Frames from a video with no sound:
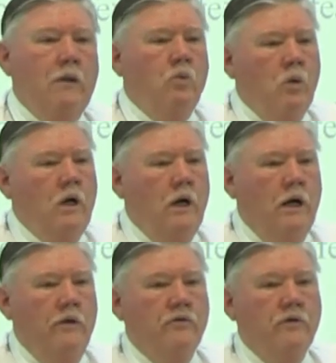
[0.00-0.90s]
he
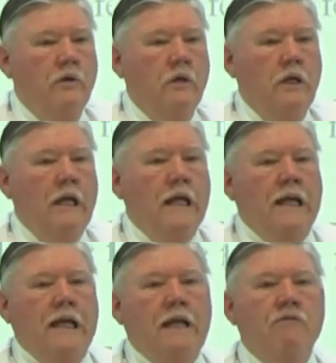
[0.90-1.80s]
was,
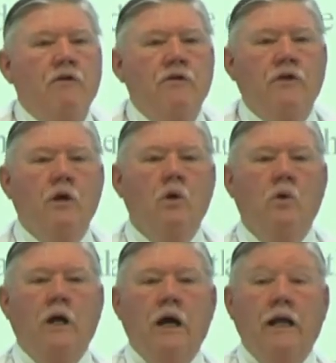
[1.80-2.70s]
even
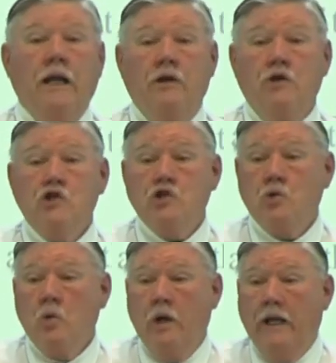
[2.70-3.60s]
though God had
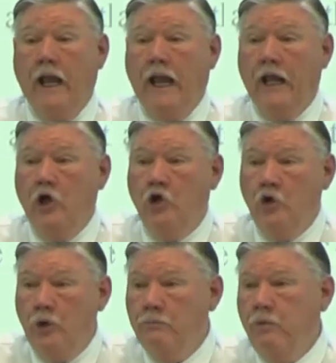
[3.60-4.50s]
destroyed a
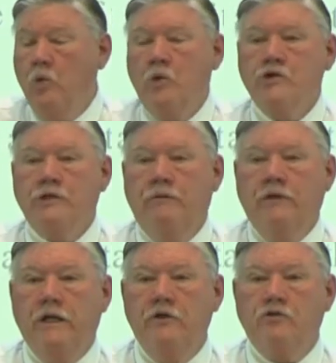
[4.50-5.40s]
good portion
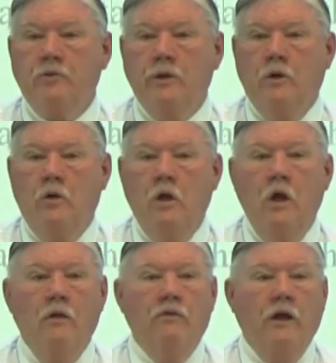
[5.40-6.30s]
of Israel,
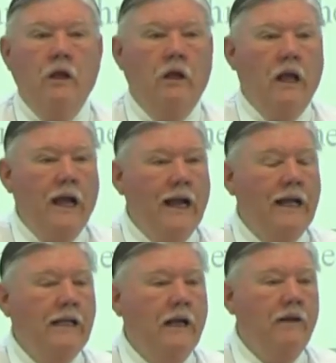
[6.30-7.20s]
the
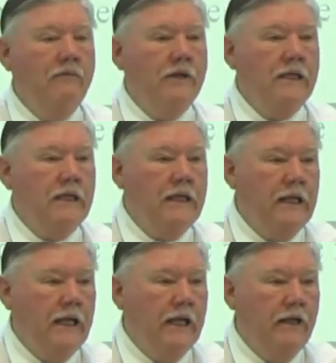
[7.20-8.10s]
line of the
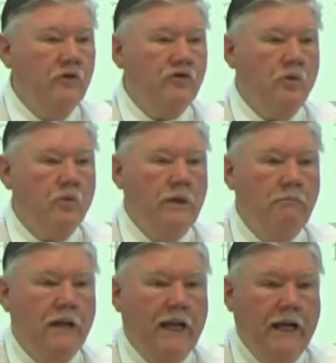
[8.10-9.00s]
kings
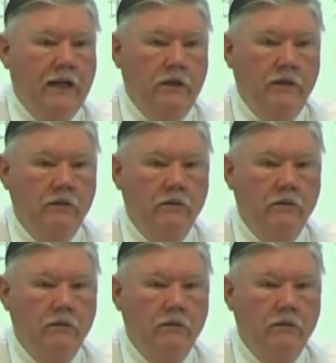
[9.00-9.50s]
remained.